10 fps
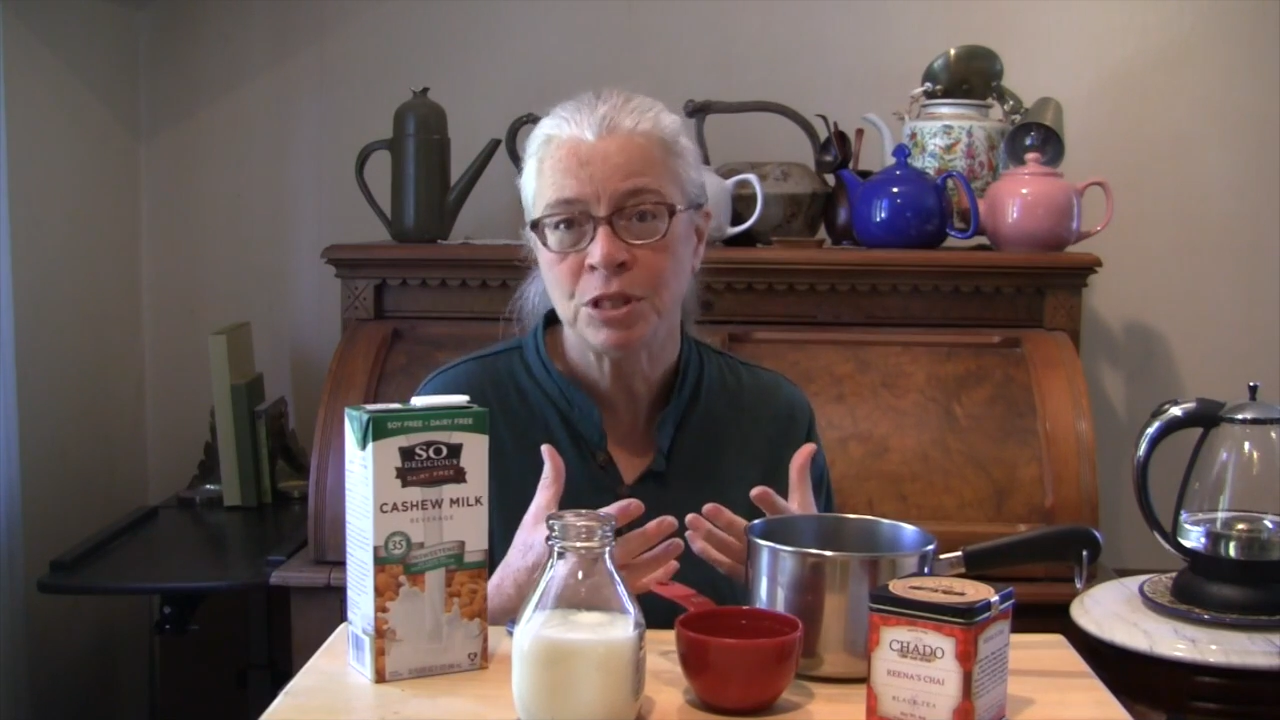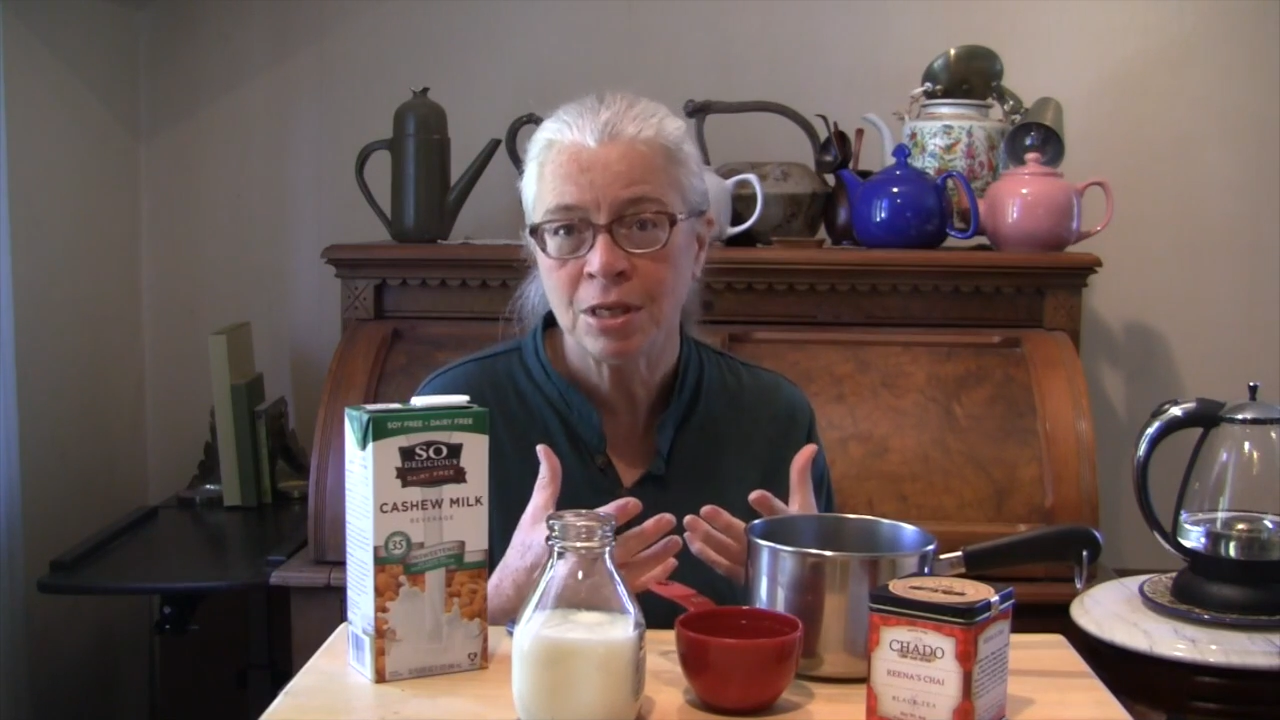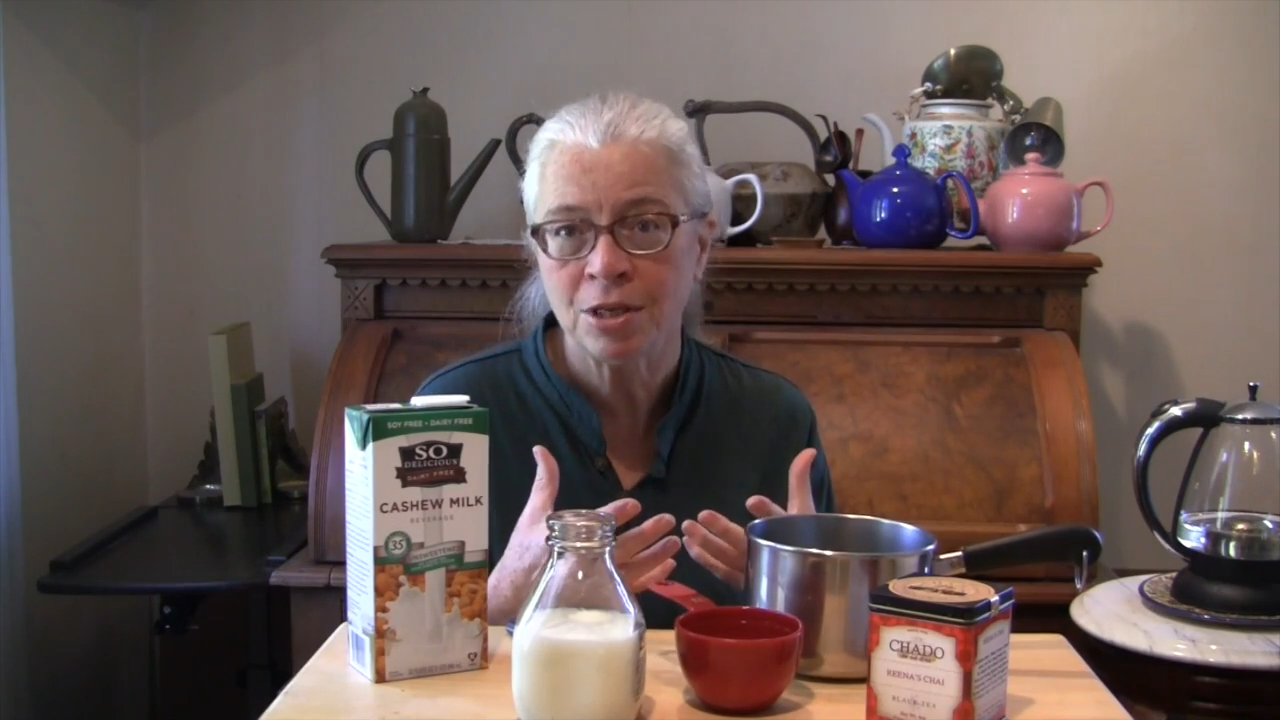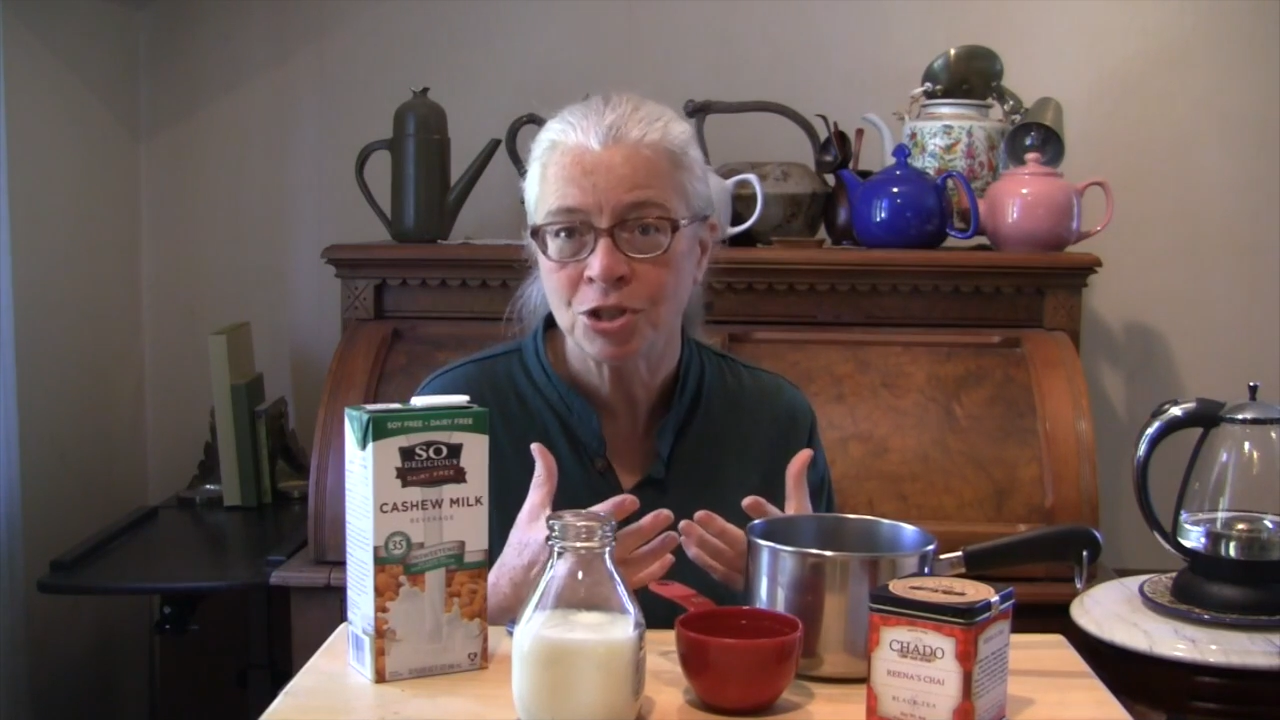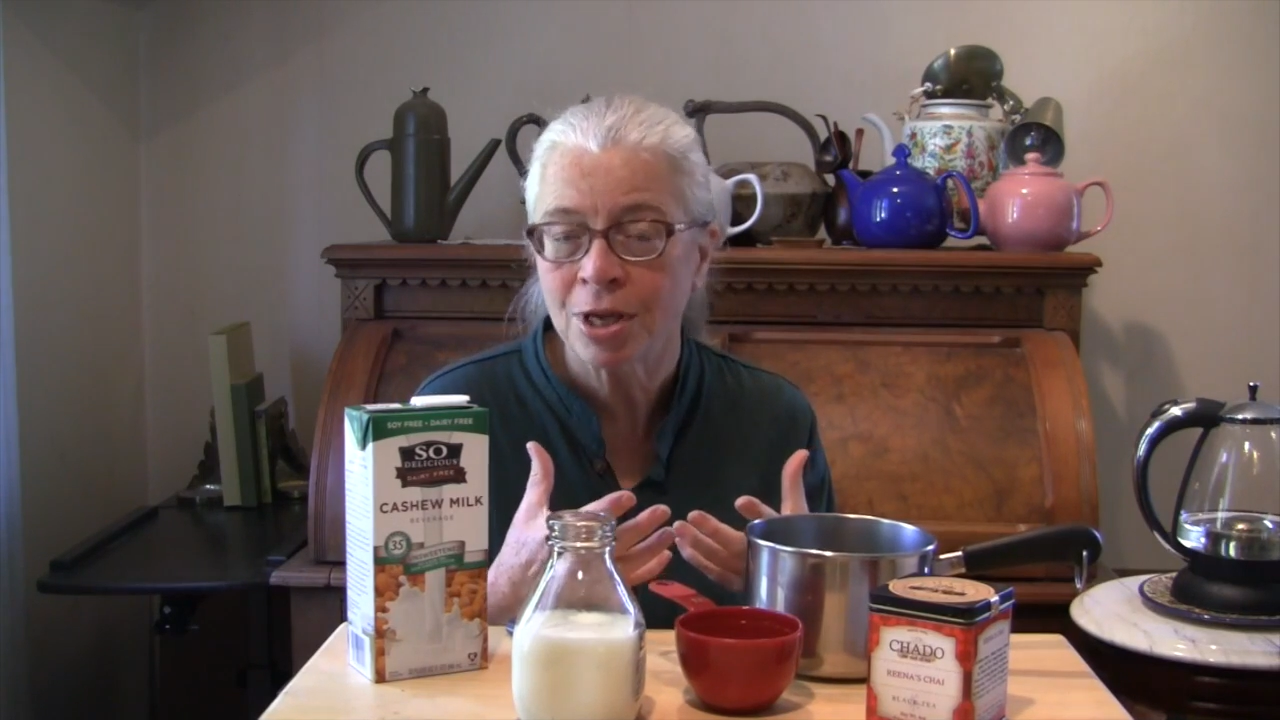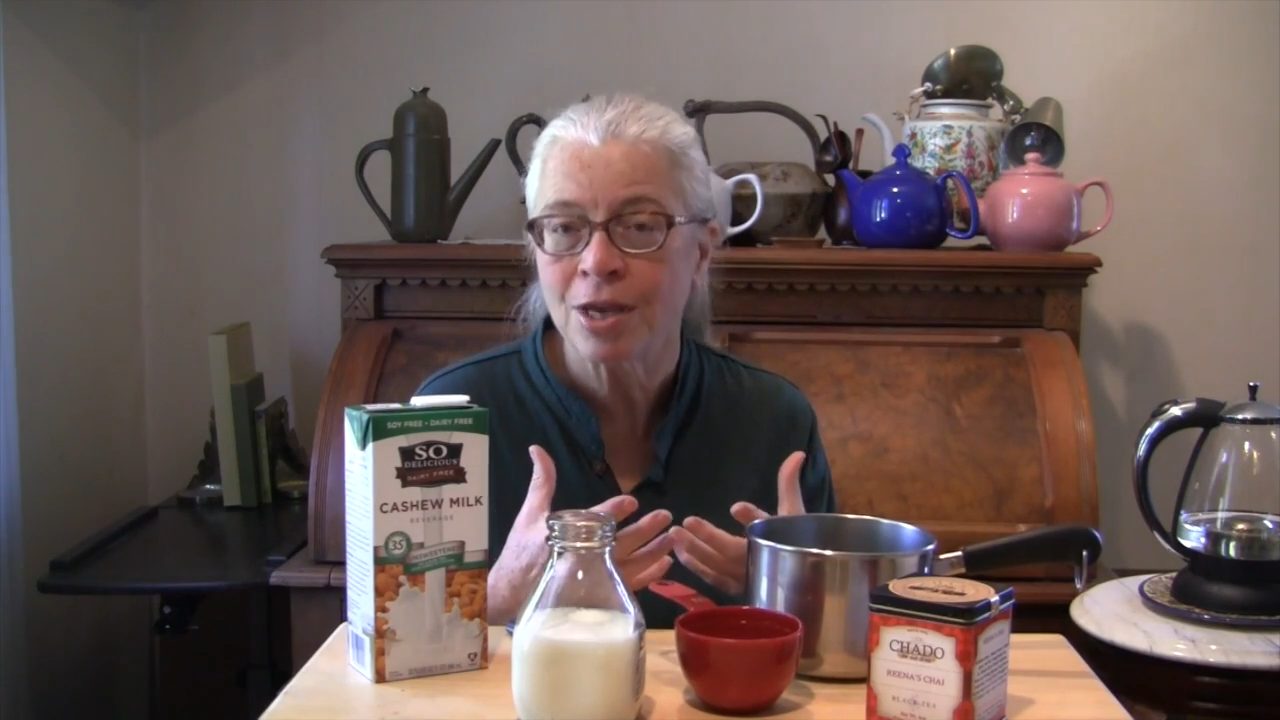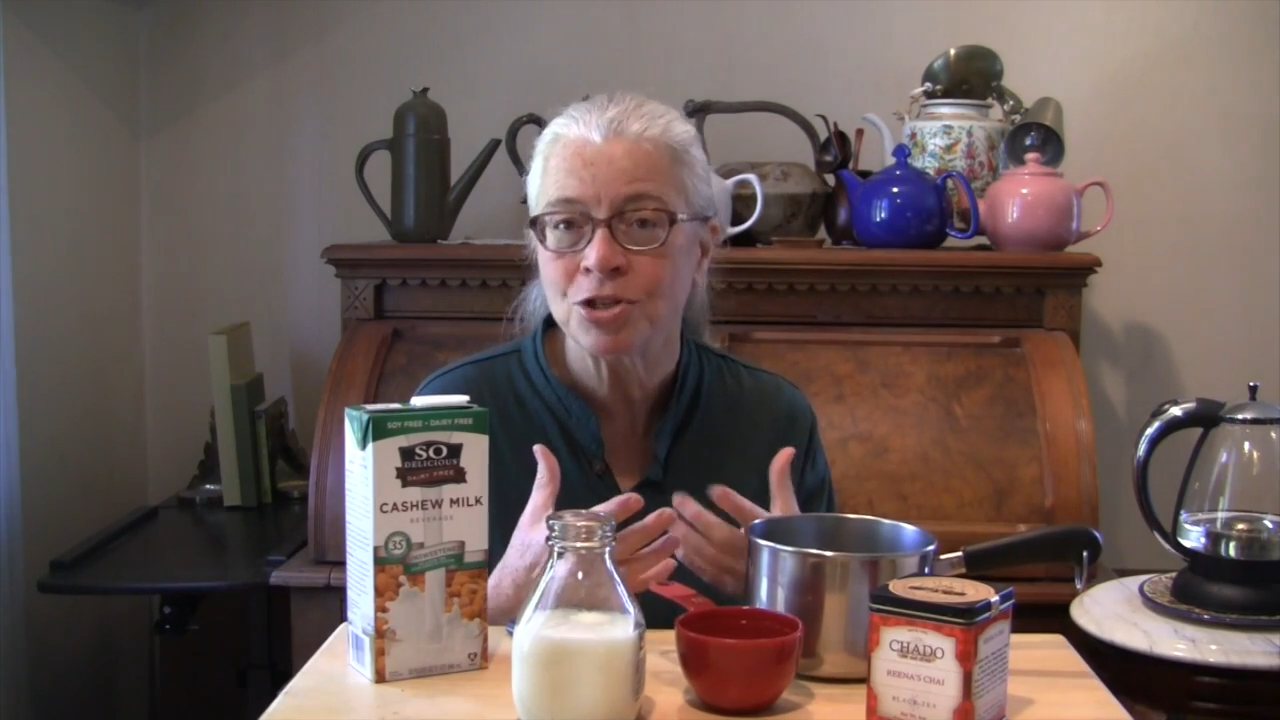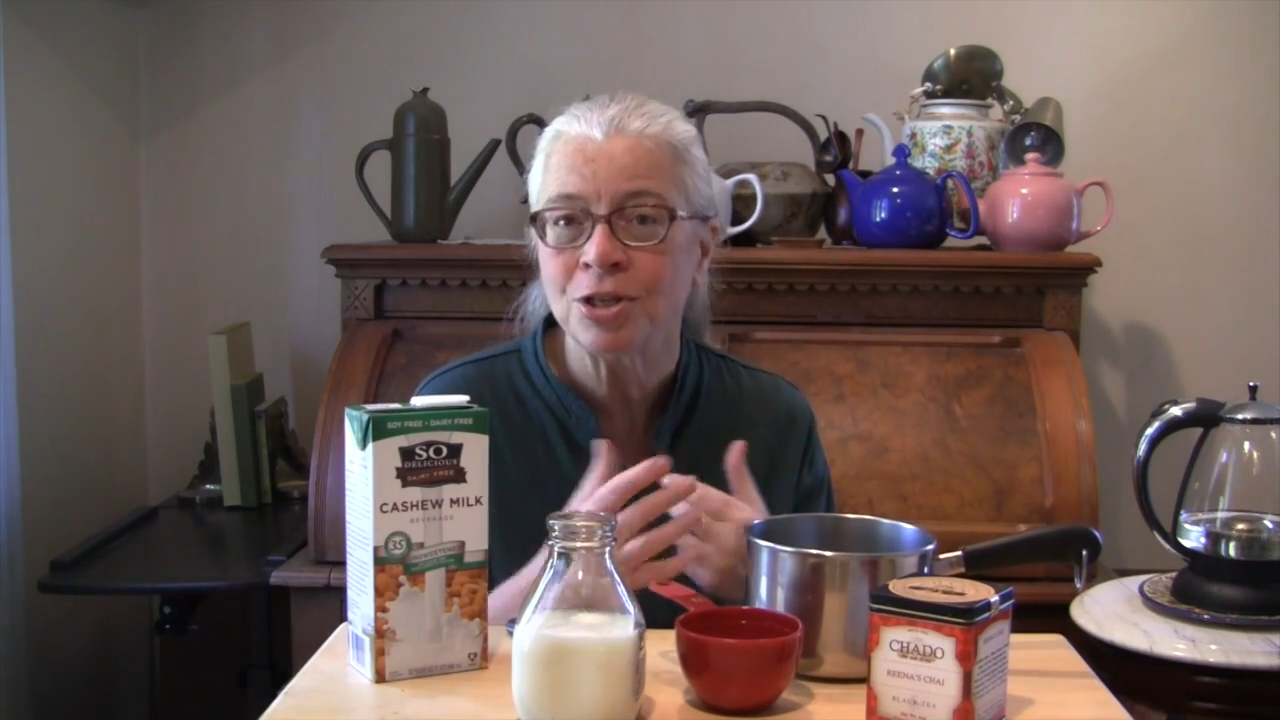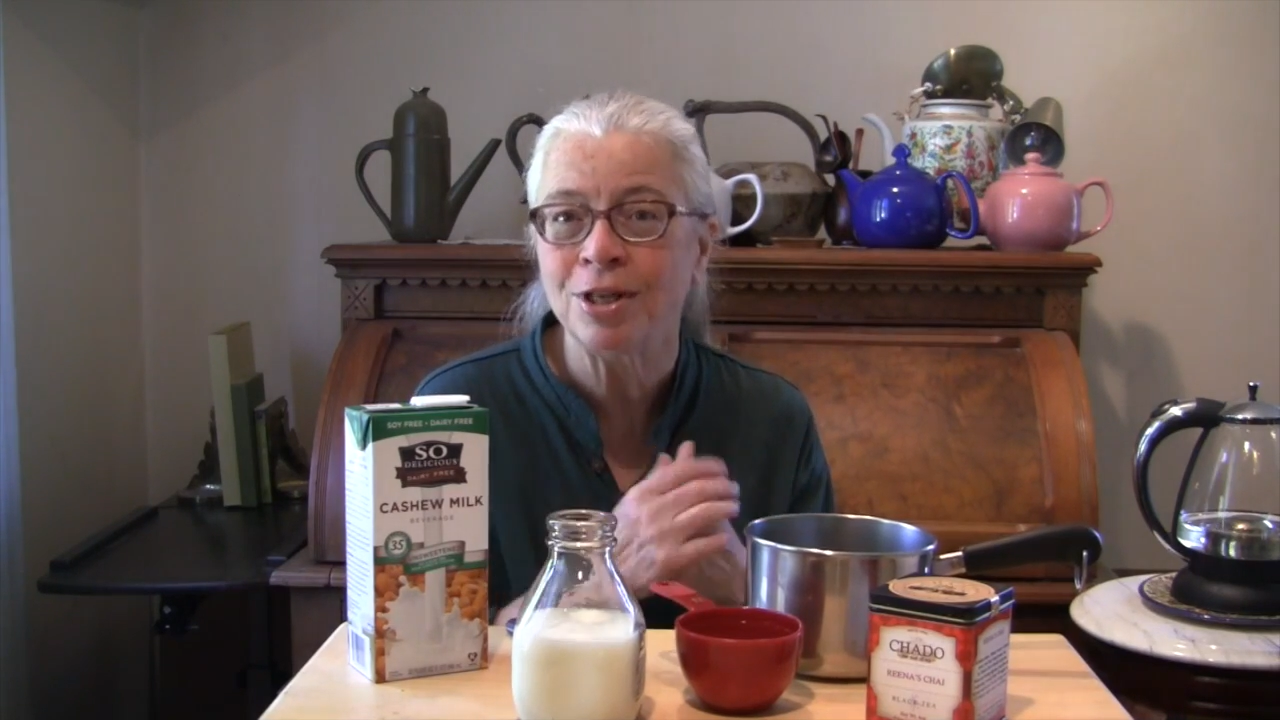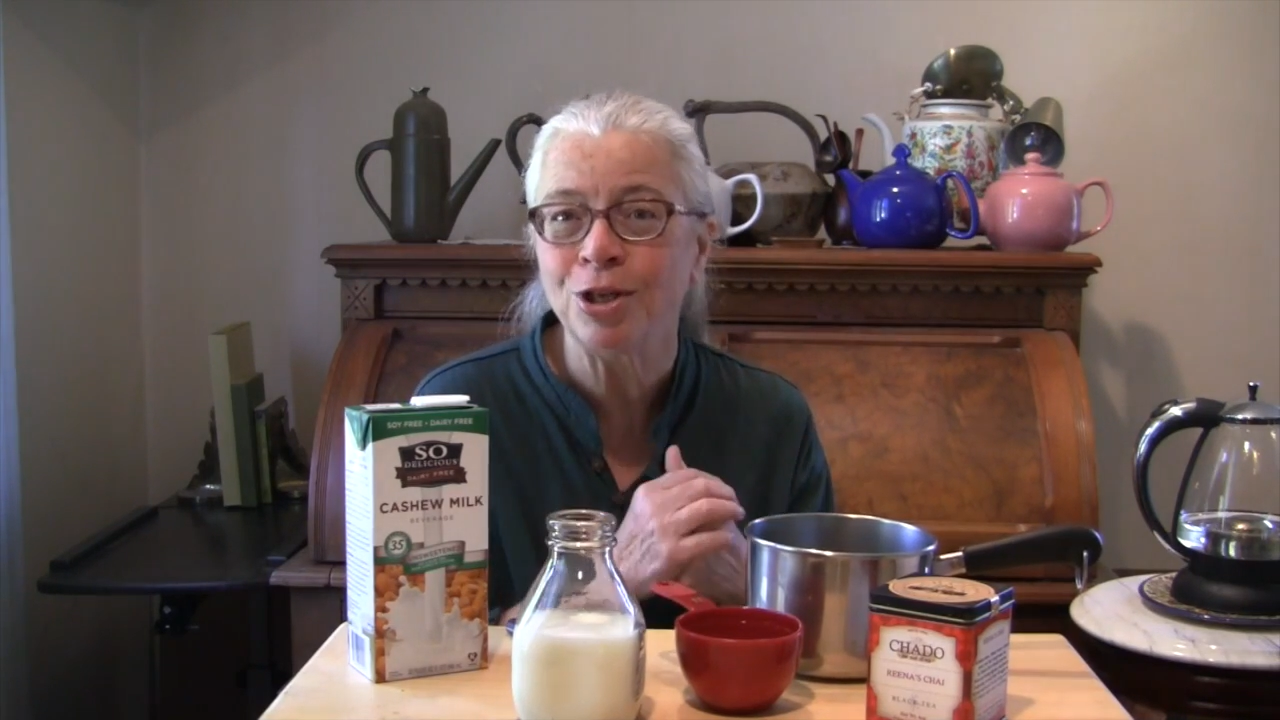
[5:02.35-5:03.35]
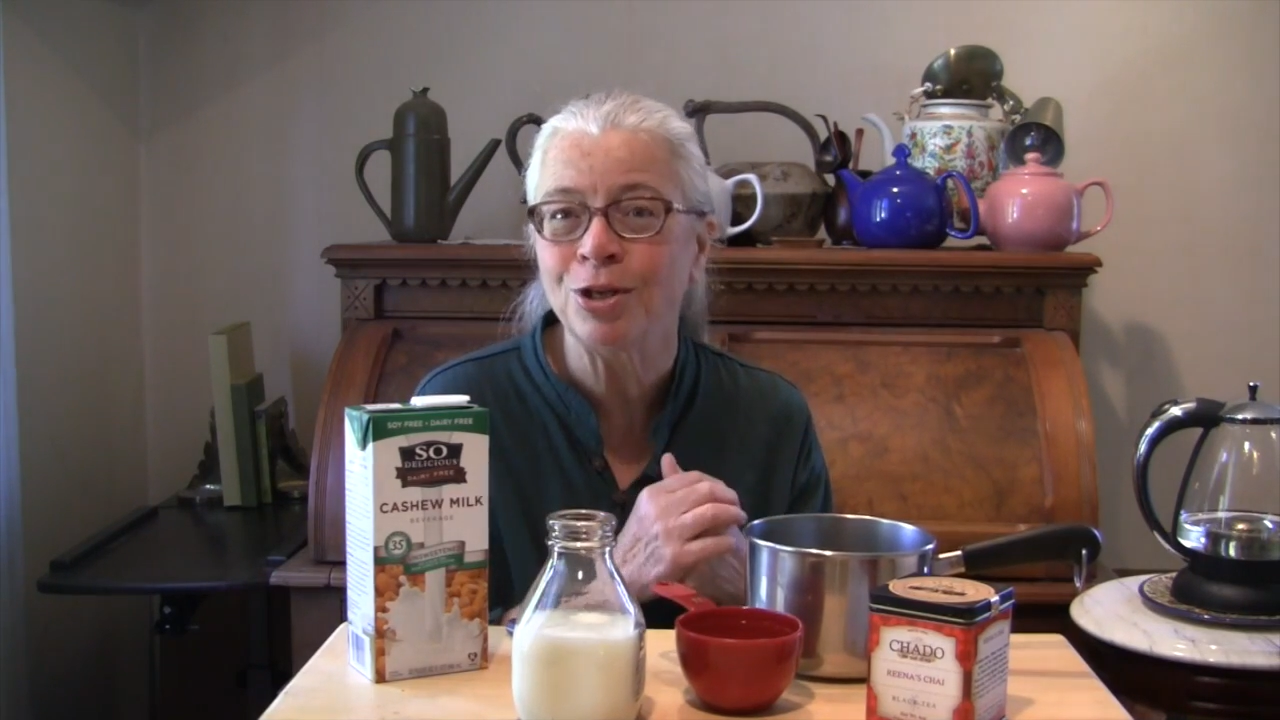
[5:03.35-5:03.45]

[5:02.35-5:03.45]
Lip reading: tea education in the